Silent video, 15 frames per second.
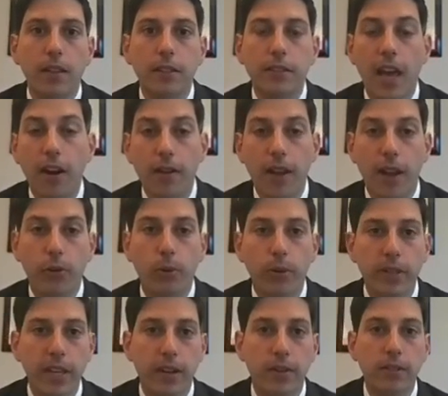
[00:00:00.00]
the Title IX
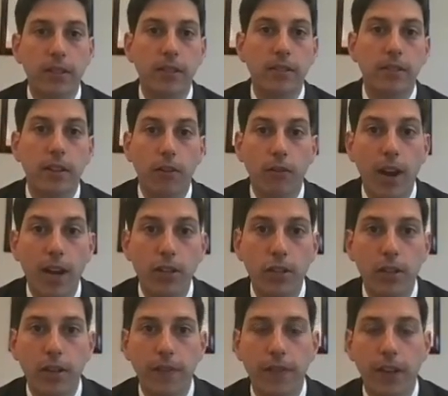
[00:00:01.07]
coordinator's
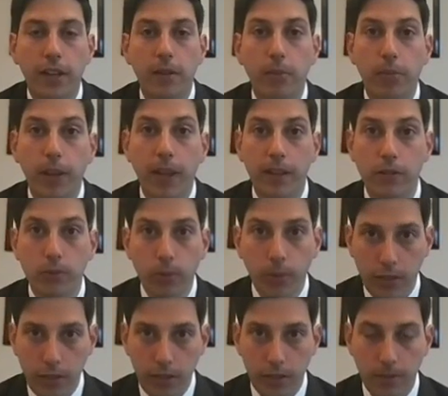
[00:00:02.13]
consideration of the complainant's
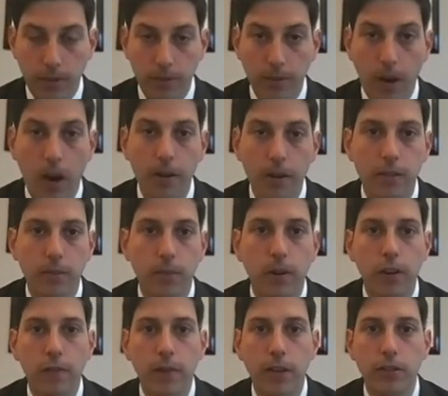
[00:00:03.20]
wishes with regard to
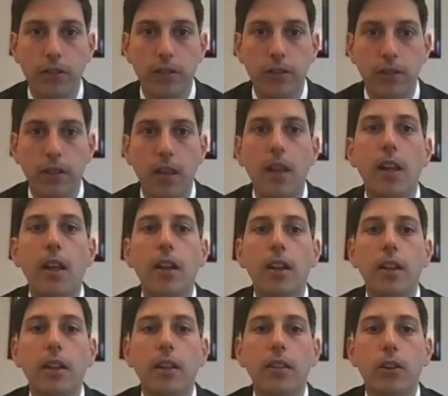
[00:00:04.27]
supportive measures,
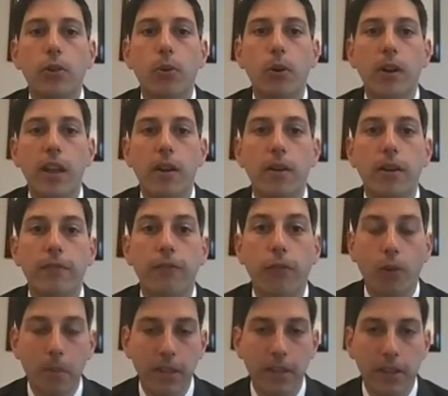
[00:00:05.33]
the coordinator
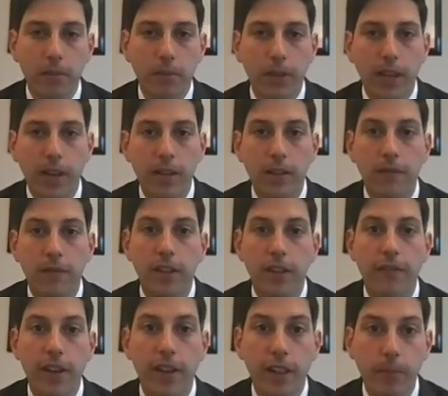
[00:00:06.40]
informing the complainant of the
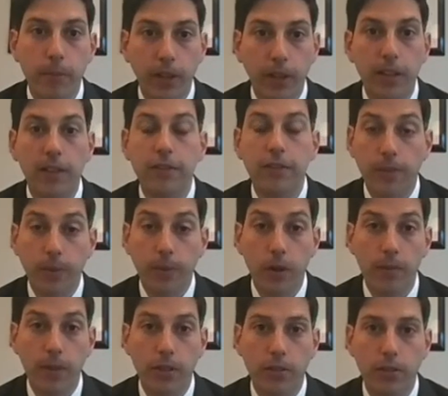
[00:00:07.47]
availability of
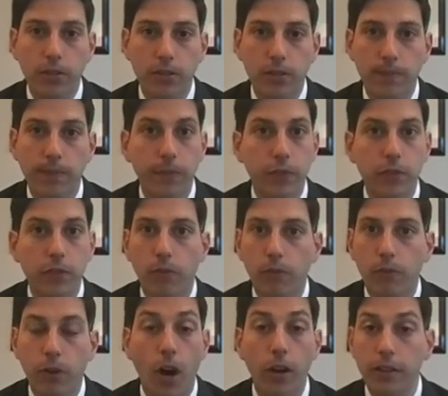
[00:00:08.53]
supportive measures, so
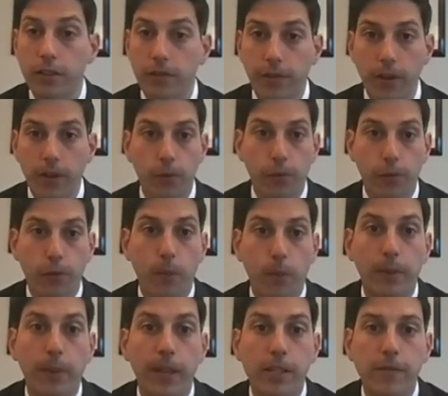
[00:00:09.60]
regardless of whether a
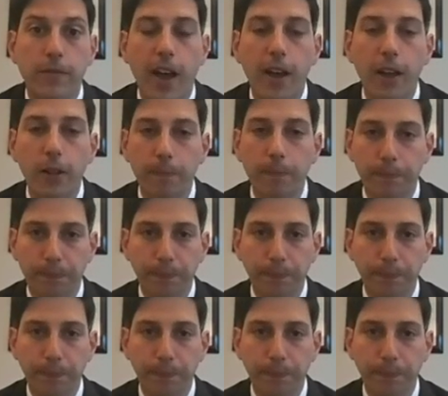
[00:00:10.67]
formal complaint's filed,